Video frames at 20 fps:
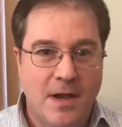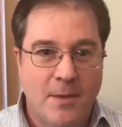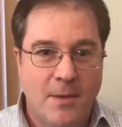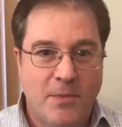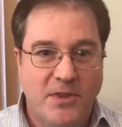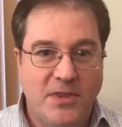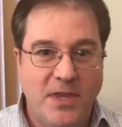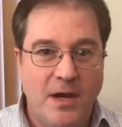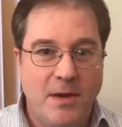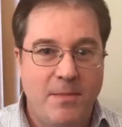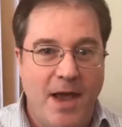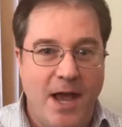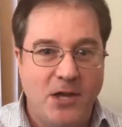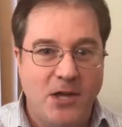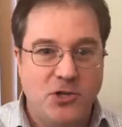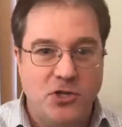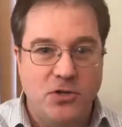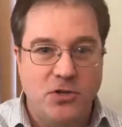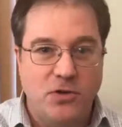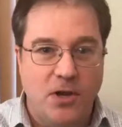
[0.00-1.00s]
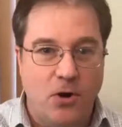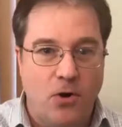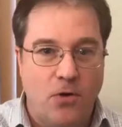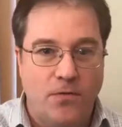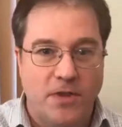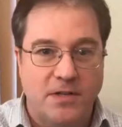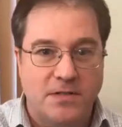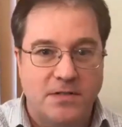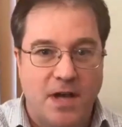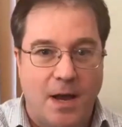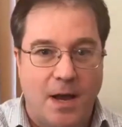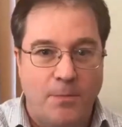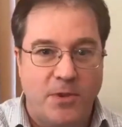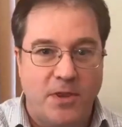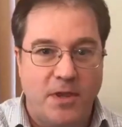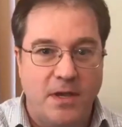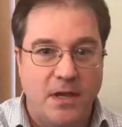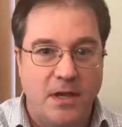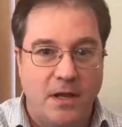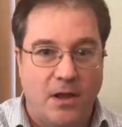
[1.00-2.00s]
But then imagine you get over the top of
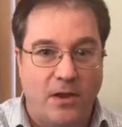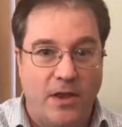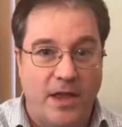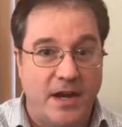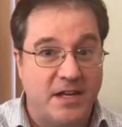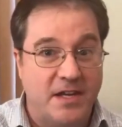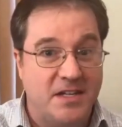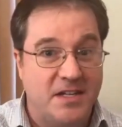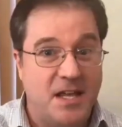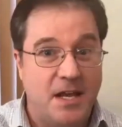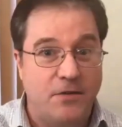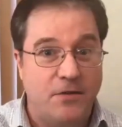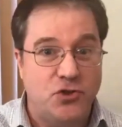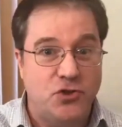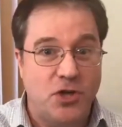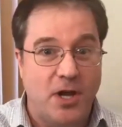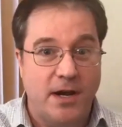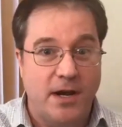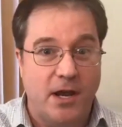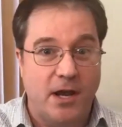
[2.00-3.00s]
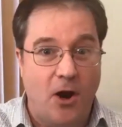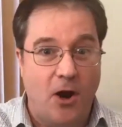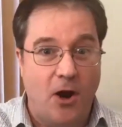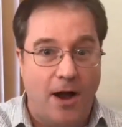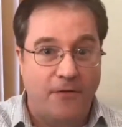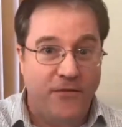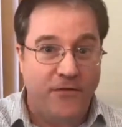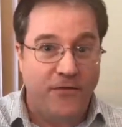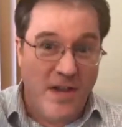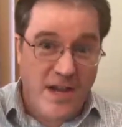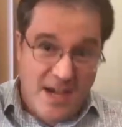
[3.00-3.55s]
the hill, and instead of shutting it off,